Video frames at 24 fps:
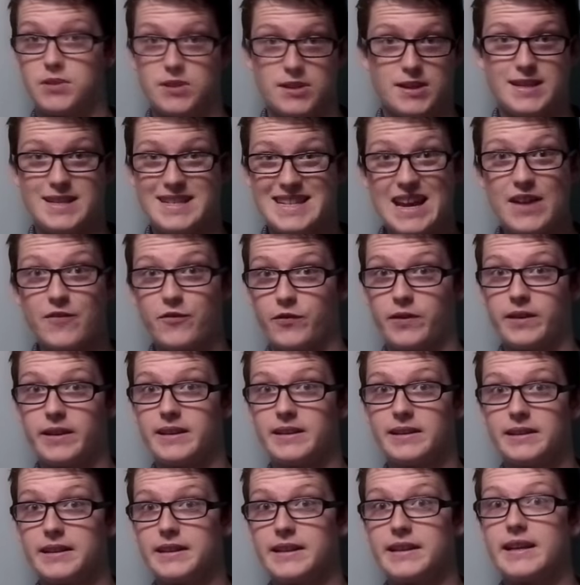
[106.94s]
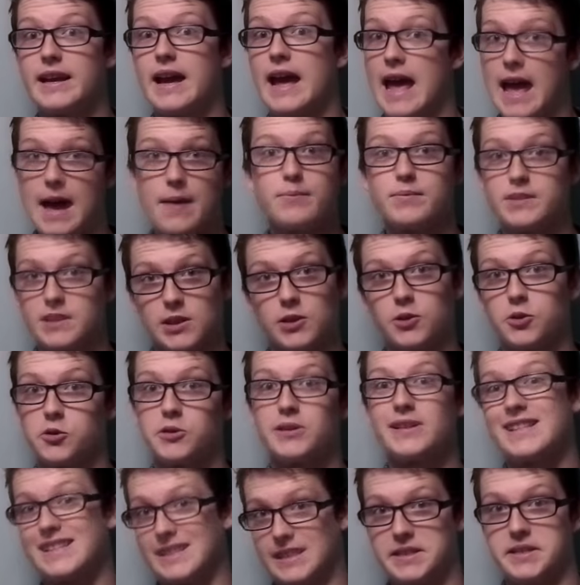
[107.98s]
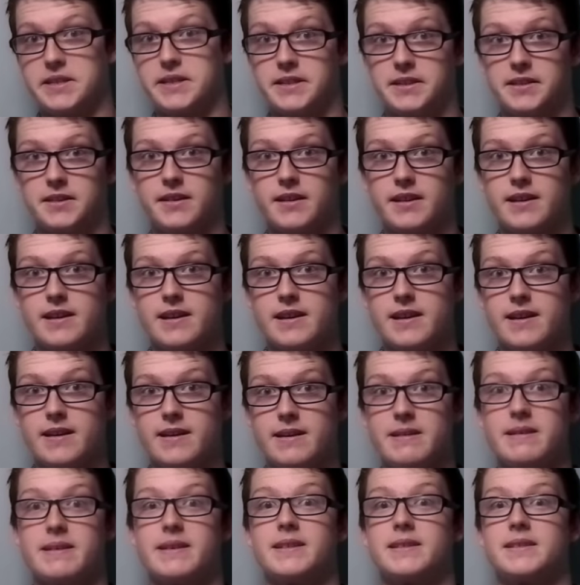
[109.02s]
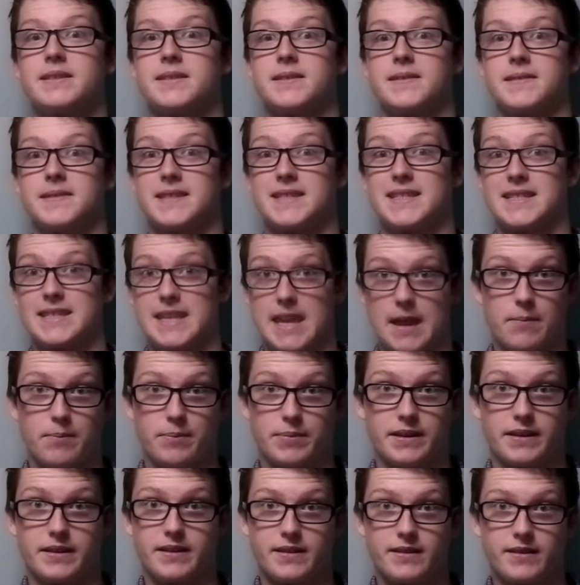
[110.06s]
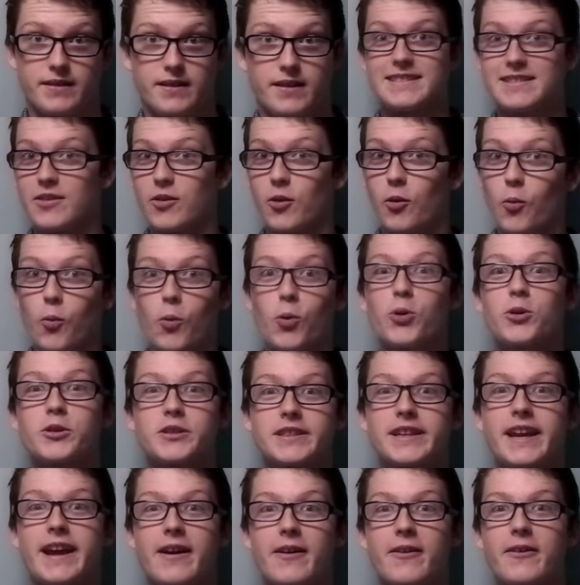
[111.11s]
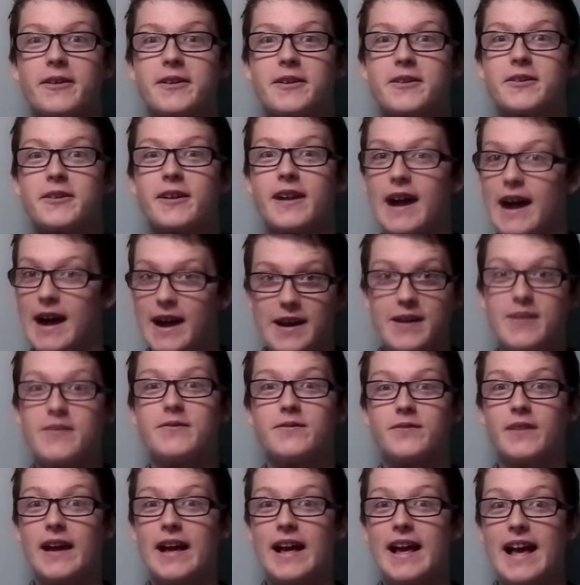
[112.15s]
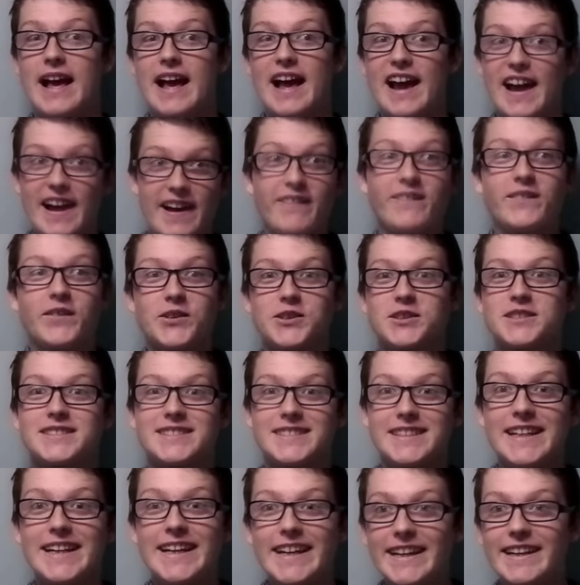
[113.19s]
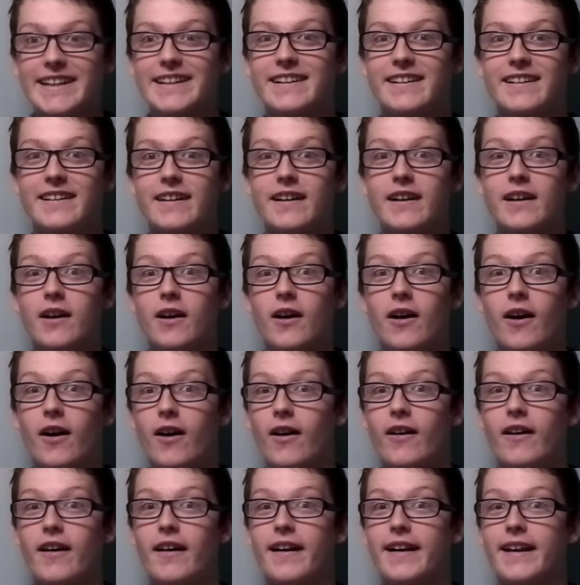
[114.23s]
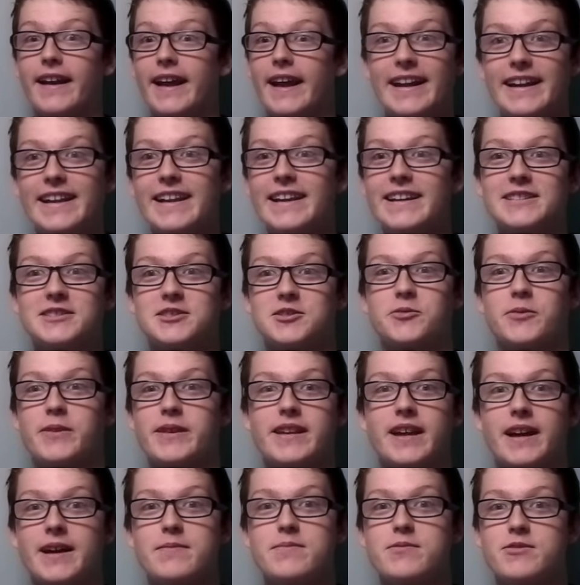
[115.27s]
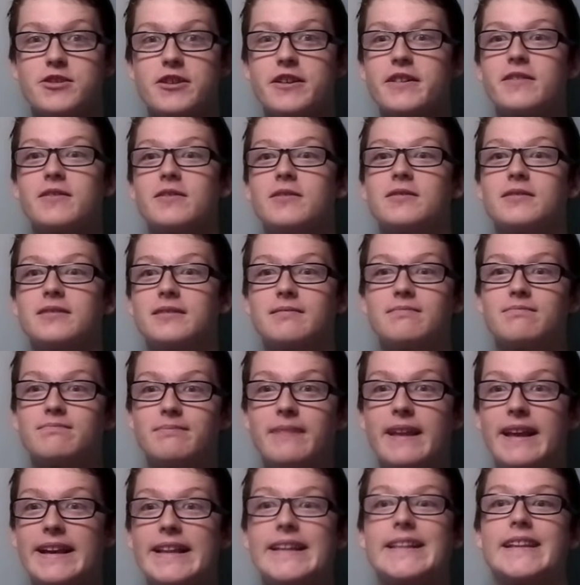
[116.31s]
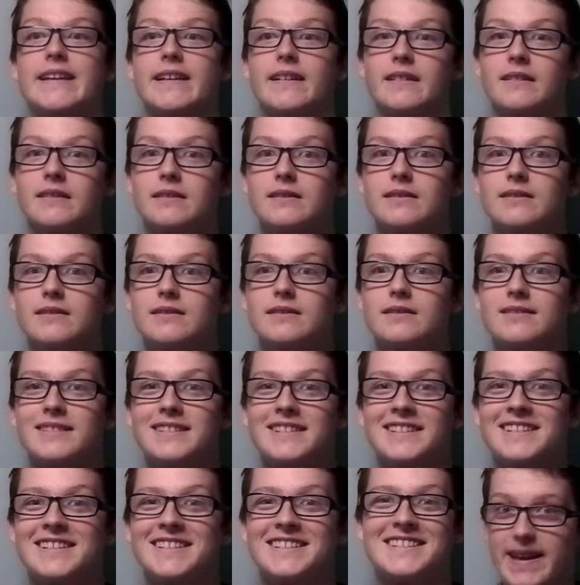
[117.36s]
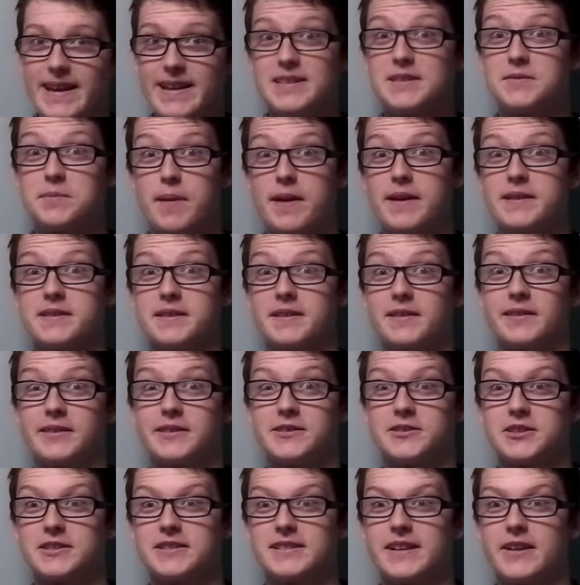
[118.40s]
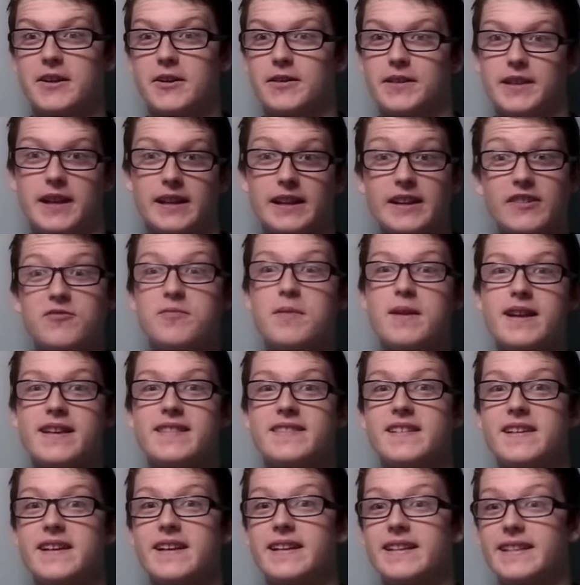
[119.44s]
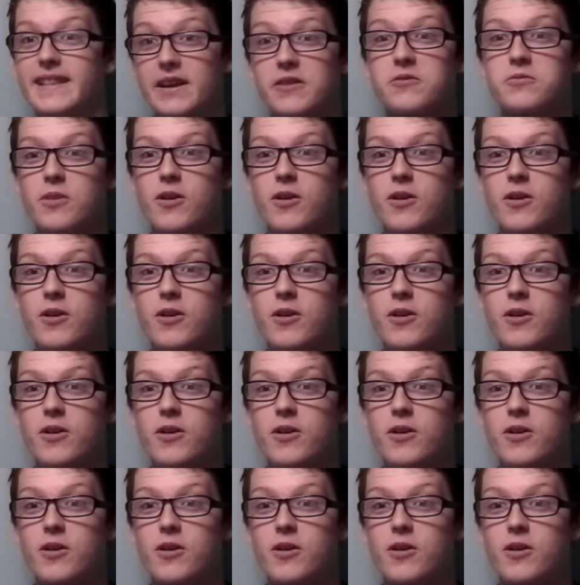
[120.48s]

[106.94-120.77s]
but definitely absolutely least, is the skeptic. This is the worst character I have ever seen on any history type channel anything. he's basically just there to tell everybody that they're